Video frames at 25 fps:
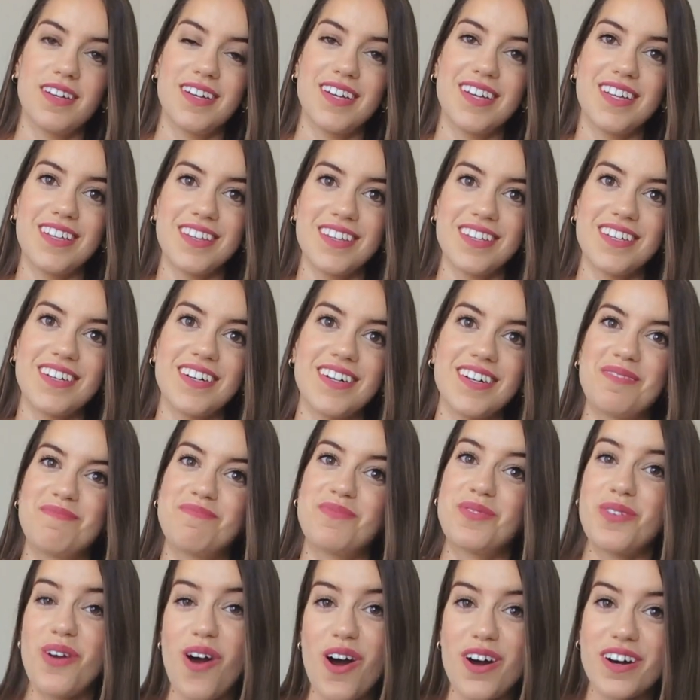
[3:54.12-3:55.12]
in the
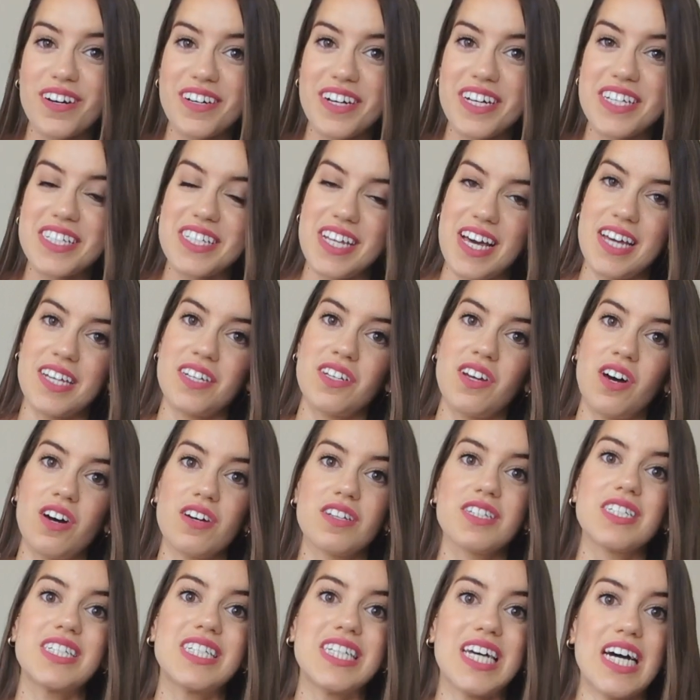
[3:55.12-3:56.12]
progress and
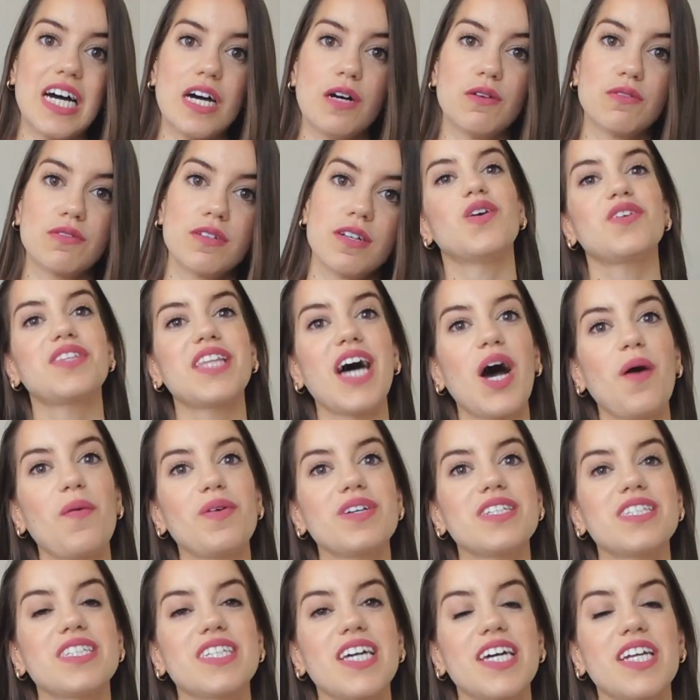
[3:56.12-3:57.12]
not down. But that
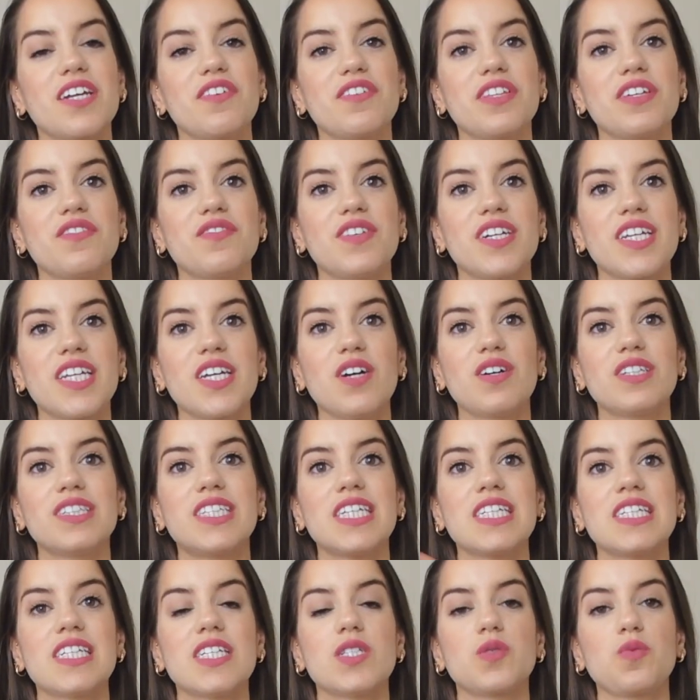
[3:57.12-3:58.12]
was the end of the video.
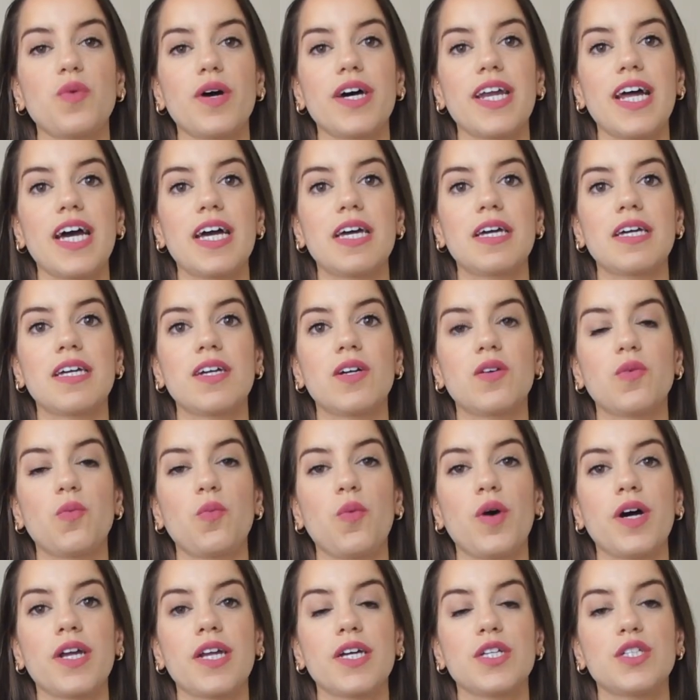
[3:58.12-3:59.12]
This is what I
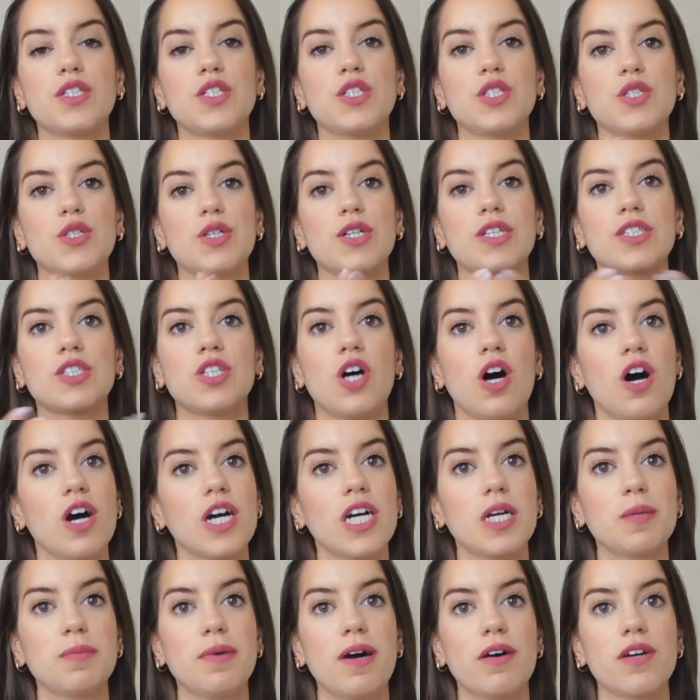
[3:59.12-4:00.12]
wanted to
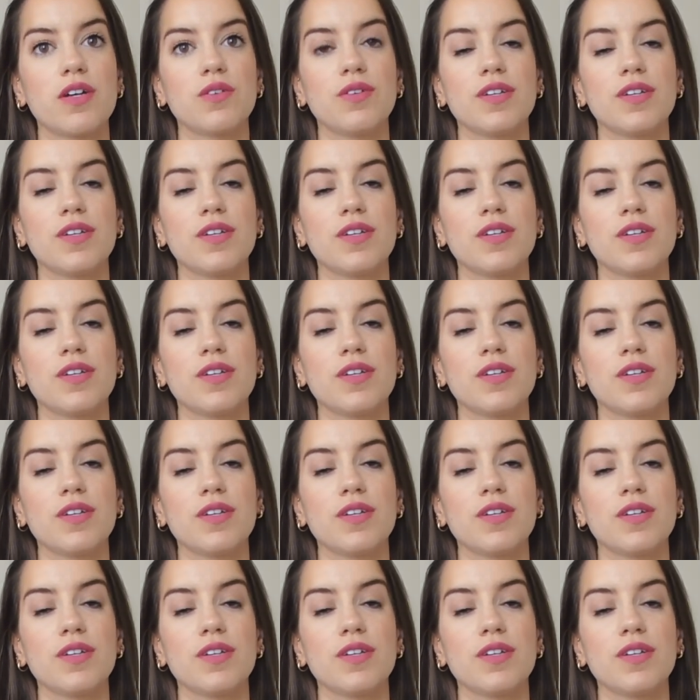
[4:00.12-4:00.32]
talk about in